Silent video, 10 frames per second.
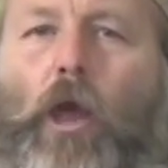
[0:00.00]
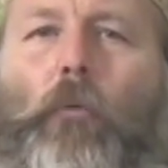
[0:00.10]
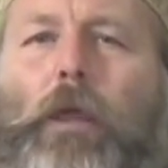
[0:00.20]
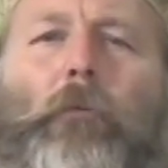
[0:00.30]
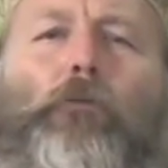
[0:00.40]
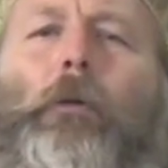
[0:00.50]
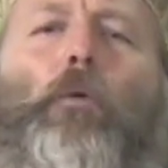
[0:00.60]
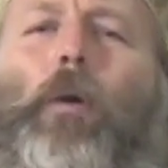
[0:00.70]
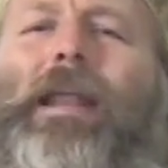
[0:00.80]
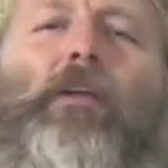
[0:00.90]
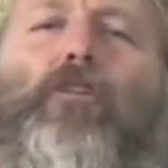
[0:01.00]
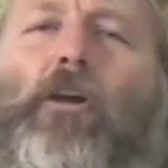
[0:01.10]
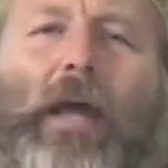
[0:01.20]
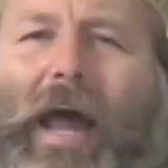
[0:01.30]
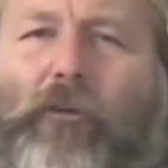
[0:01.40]
we must be willing to
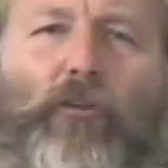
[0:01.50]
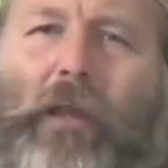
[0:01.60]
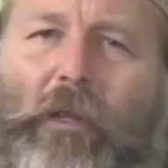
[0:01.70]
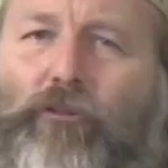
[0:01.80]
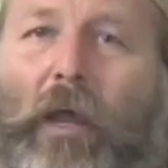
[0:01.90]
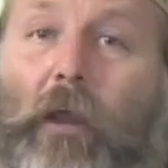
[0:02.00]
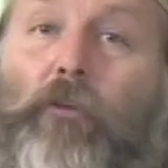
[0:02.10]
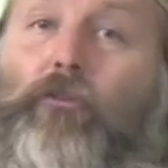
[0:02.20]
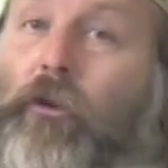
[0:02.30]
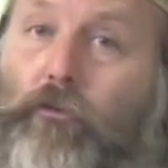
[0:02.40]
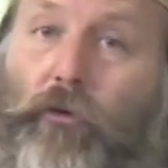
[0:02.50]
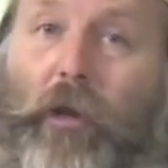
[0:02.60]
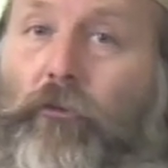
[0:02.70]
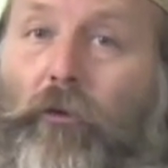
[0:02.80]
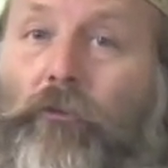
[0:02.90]
constantly challenge the
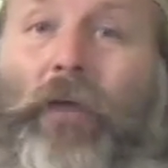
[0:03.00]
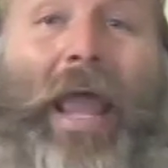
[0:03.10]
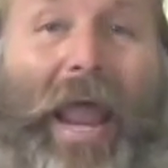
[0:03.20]
traditions